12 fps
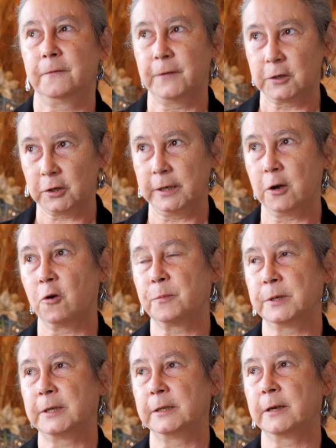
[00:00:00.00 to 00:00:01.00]
officially
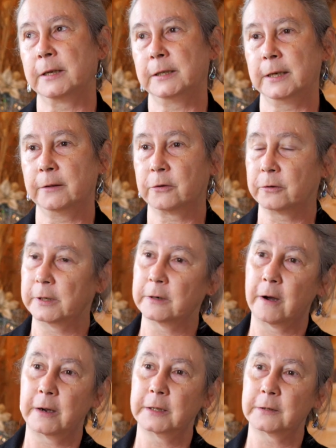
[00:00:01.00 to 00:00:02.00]
opened in
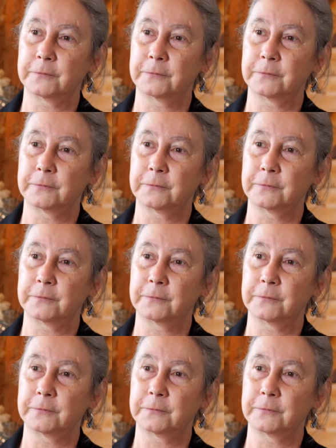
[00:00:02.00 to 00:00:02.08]
1939. The